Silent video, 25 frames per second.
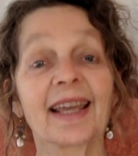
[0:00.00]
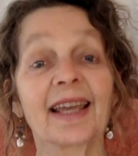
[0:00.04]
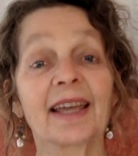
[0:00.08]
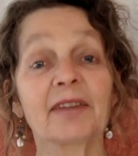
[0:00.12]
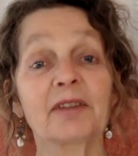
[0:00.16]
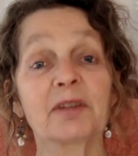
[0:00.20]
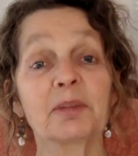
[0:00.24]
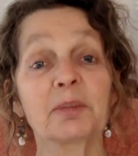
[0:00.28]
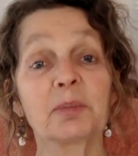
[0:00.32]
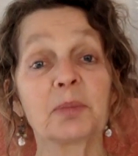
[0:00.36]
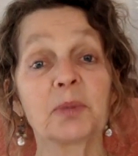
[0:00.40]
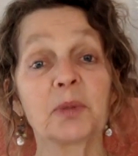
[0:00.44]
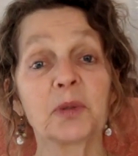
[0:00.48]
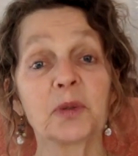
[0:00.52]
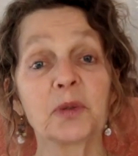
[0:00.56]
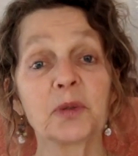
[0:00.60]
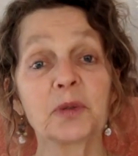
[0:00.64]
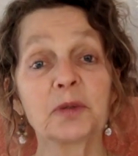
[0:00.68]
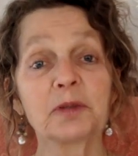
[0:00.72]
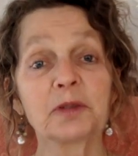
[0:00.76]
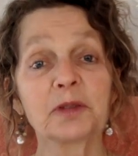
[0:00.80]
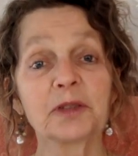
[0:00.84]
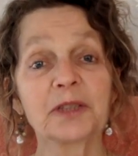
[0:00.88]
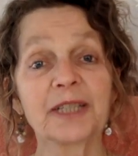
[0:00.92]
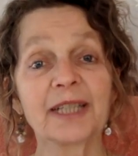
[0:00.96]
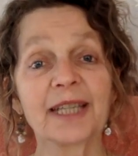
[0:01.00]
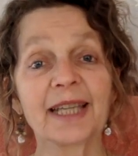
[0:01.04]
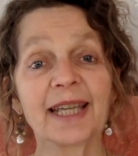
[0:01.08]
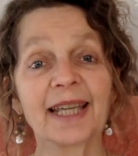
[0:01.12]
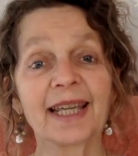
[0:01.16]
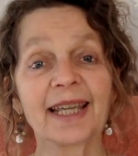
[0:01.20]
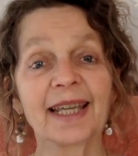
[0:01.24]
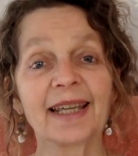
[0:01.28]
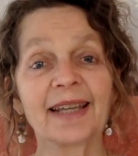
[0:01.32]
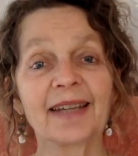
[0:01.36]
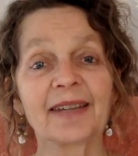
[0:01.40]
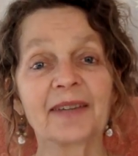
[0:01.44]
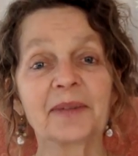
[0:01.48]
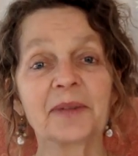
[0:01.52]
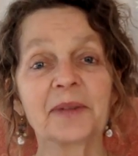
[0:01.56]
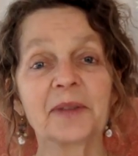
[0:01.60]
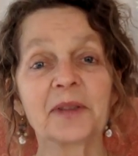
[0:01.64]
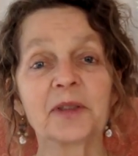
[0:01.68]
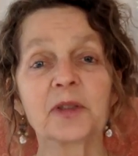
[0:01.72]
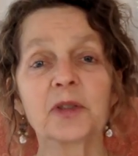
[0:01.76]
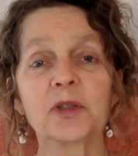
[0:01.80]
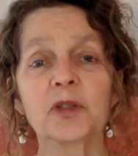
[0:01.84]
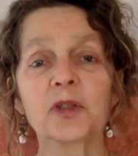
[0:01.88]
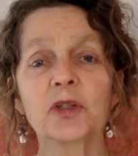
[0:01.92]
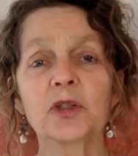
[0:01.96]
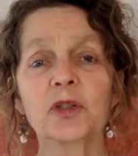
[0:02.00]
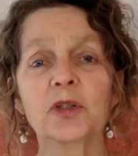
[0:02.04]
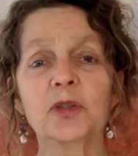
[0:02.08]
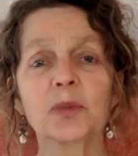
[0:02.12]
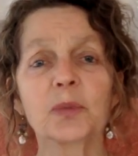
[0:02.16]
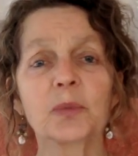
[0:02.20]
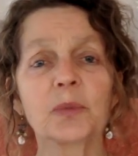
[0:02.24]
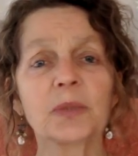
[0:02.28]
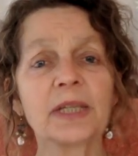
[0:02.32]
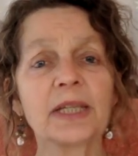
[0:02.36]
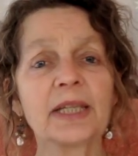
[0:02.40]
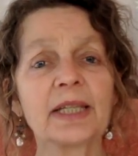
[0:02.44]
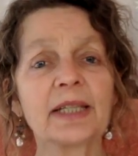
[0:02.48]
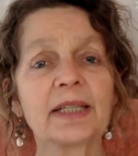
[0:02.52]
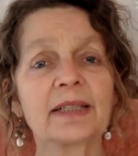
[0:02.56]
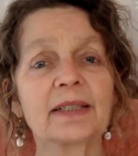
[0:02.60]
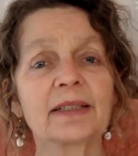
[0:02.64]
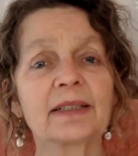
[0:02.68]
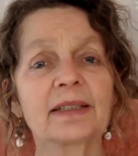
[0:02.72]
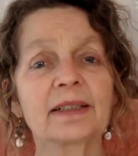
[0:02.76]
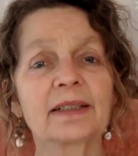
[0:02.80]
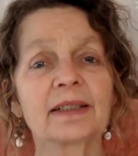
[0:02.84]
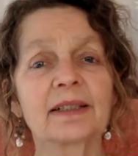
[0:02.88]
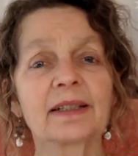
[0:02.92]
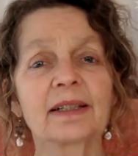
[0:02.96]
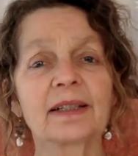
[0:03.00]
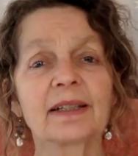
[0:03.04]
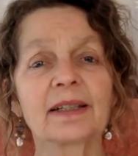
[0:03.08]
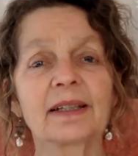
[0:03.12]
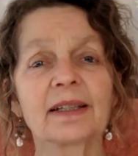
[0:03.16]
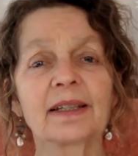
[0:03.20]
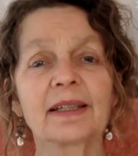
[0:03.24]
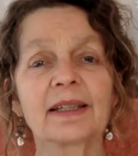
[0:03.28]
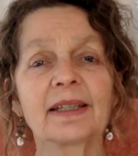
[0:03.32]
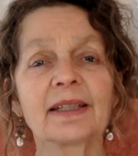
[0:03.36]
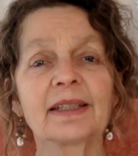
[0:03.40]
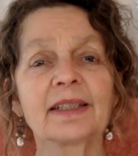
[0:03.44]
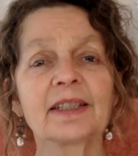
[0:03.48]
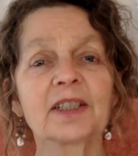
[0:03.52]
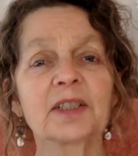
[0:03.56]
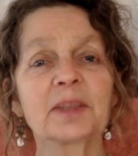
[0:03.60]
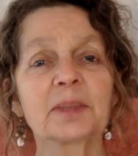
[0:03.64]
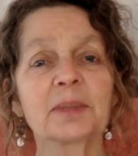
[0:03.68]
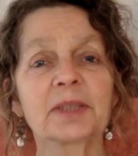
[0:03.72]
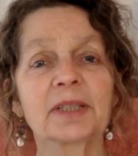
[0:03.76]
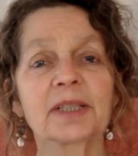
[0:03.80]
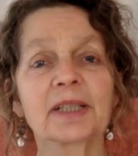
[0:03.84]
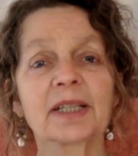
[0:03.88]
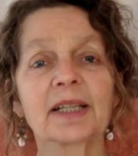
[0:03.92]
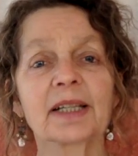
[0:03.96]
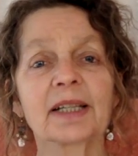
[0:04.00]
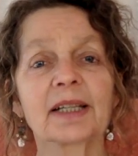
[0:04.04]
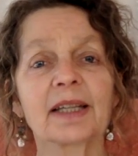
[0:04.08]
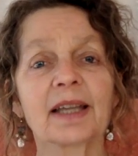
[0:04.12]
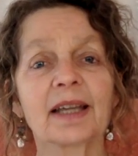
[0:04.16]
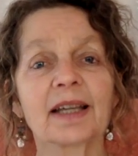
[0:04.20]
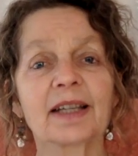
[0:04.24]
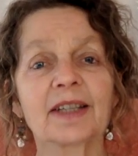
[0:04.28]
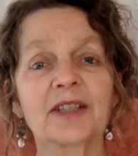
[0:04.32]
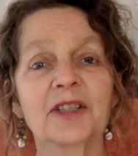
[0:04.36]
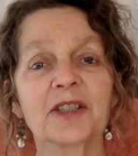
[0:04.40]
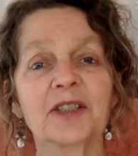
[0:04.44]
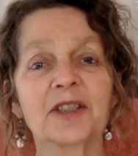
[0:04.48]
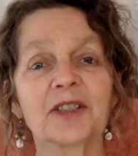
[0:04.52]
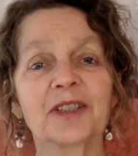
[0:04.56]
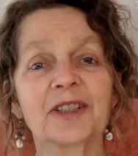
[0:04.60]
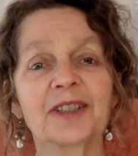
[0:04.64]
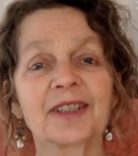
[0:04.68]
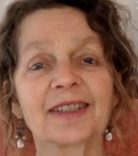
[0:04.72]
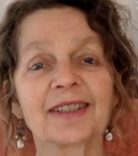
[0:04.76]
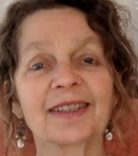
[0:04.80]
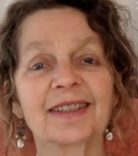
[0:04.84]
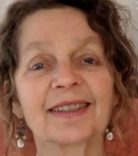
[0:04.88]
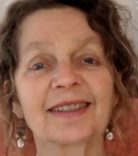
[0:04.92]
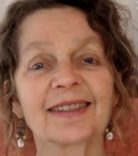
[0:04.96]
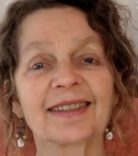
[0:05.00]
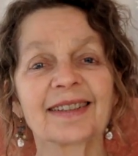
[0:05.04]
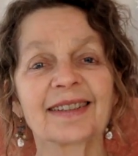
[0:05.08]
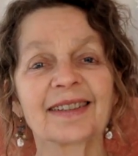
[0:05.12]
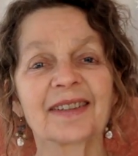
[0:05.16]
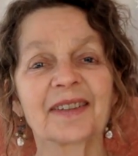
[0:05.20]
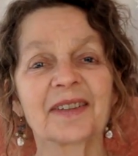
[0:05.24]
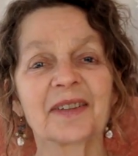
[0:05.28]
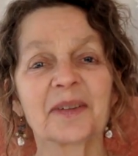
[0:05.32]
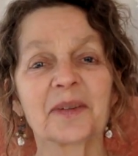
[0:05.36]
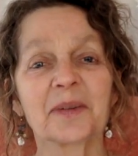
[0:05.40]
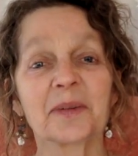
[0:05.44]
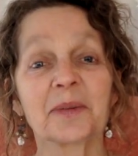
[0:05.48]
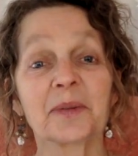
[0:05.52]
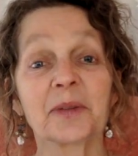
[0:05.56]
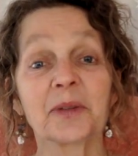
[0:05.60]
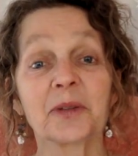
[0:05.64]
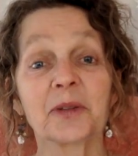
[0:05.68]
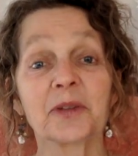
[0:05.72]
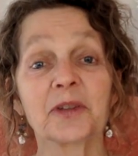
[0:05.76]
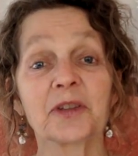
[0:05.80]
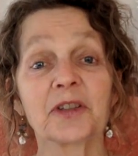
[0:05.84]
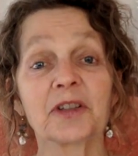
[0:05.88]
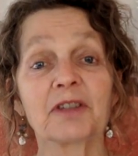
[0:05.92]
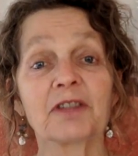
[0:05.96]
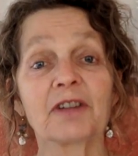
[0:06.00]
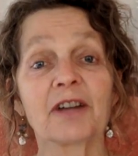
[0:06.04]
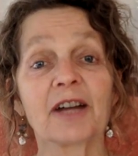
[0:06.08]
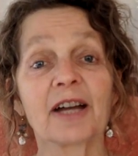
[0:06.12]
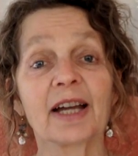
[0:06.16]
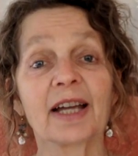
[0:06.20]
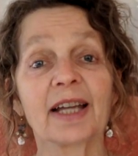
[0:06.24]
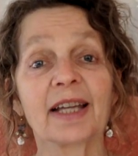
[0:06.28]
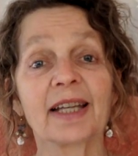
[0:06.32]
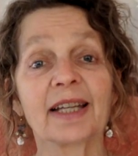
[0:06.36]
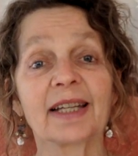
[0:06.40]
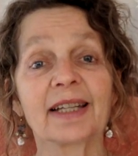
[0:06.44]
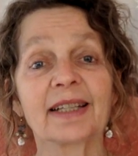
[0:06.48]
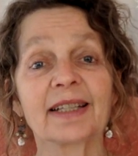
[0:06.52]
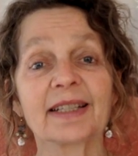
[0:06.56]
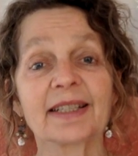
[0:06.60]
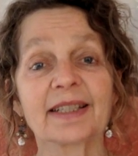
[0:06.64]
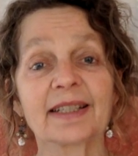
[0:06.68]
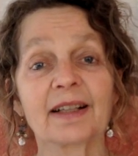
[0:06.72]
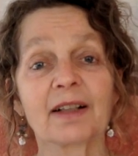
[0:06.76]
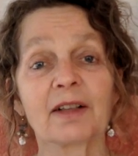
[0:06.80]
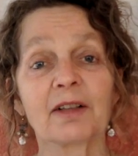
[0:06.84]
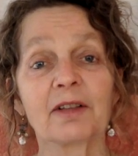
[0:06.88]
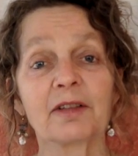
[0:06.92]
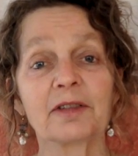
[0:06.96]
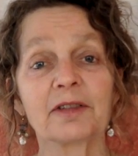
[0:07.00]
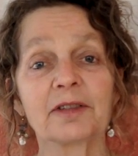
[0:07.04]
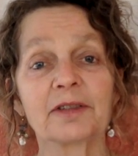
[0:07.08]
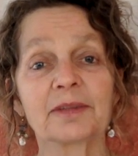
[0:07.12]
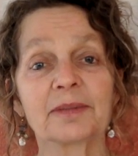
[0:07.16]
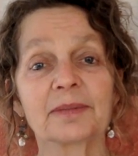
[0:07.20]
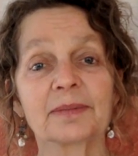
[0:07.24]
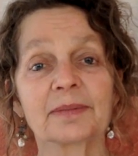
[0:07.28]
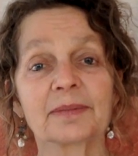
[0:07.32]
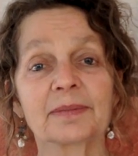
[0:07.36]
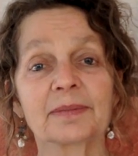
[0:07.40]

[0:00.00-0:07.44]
Have a beautiful day with a sweet, intimate connection with your divine self.